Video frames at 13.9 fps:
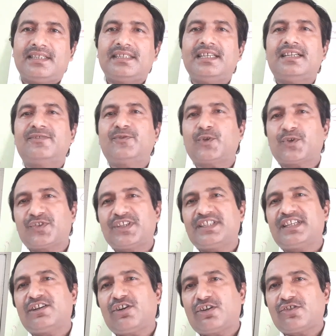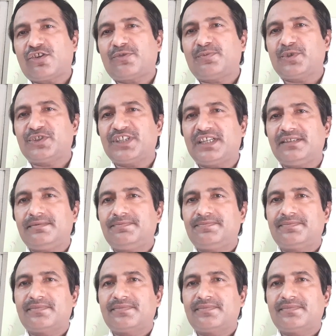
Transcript: then forces and laws of motion.